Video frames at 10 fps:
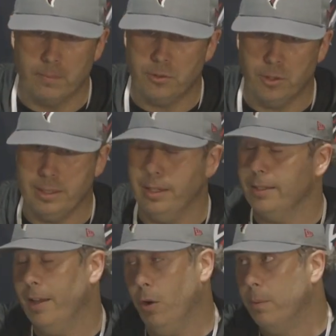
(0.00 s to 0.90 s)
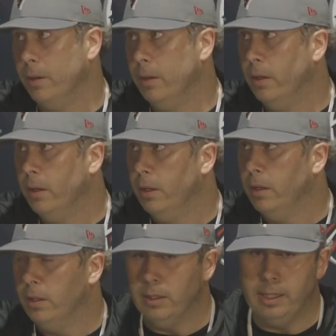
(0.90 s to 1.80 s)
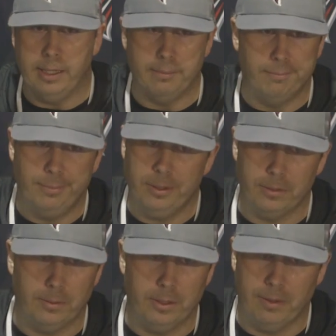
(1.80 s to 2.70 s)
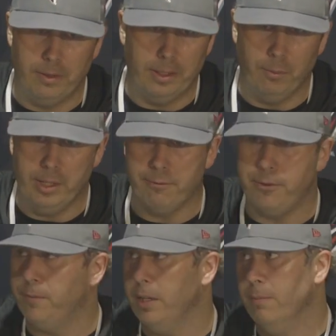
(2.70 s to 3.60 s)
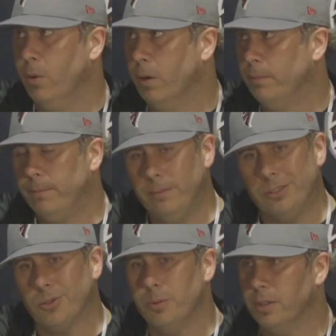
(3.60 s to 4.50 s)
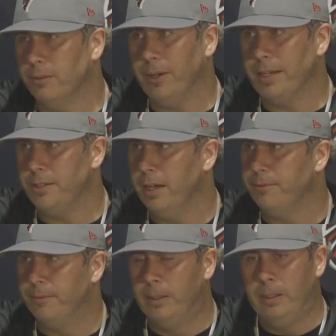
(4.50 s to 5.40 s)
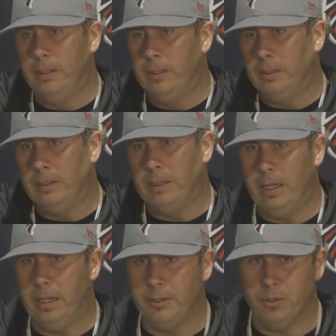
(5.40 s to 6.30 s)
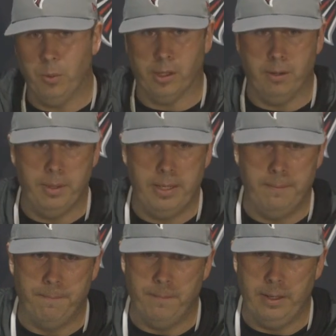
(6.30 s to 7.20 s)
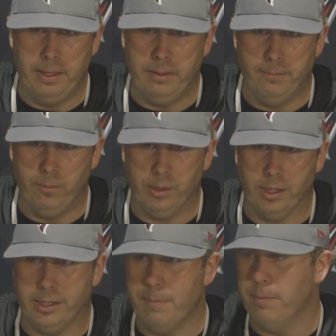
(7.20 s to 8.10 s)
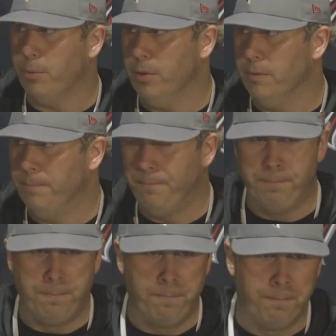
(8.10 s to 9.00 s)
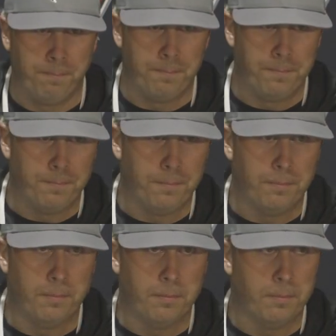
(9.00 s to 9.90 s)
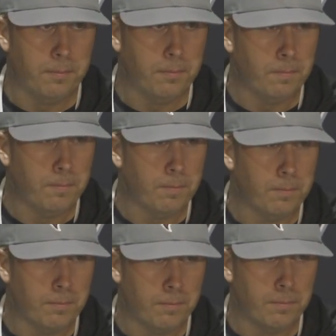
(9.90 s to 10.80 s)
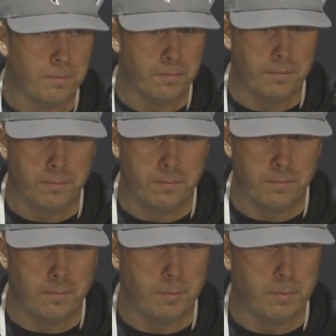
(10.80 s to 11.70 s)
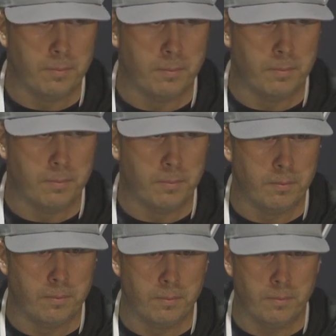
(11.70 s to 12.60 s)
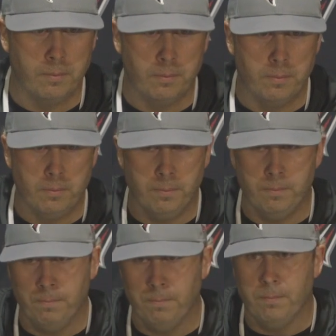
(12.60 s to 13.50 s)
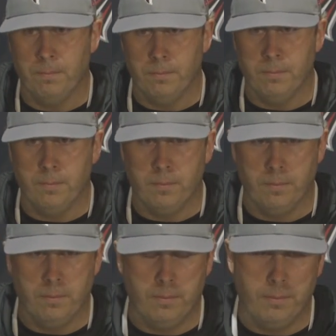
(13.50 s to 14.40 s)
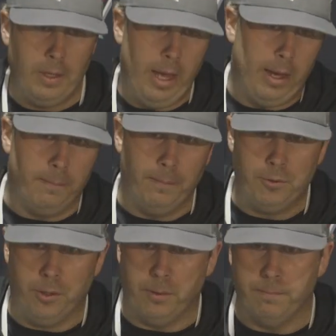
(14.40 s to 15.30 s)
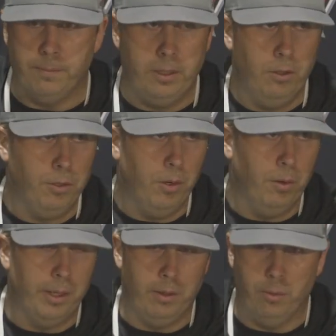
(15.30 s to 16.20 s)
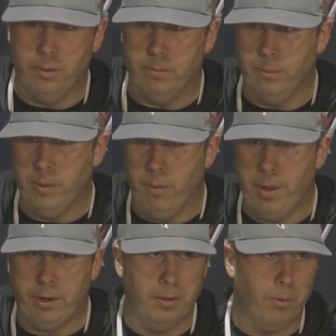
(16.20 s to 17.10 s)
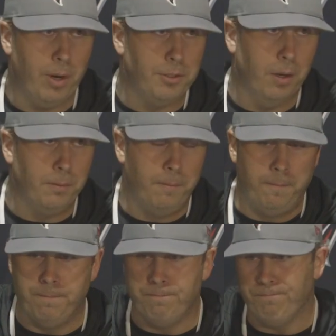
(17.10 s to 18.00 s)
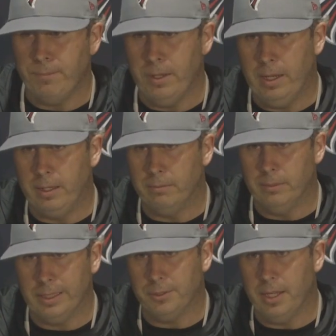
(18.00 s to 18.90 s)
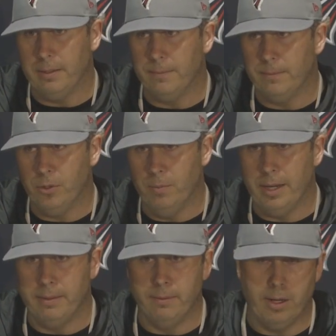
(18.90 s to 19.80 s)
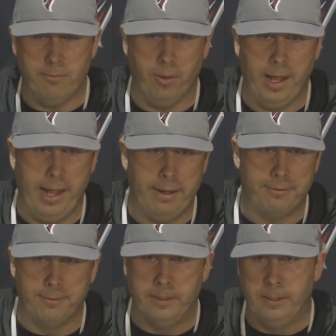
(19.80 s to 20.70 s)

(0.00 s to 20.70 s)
certainly doesn't help. But there's everything. We got 15 more. This group's going to fight, Jeff. That's who we're going to be, and we're going to keep improving. You mentioned this group fighting a couple of times. Was that the biggest sign of growth, the sign of progress that you've seen, or were there others you saw? Yeah, sure. You know, you go in there, we were better in the red zone. Like I said, 2-minute right before the half.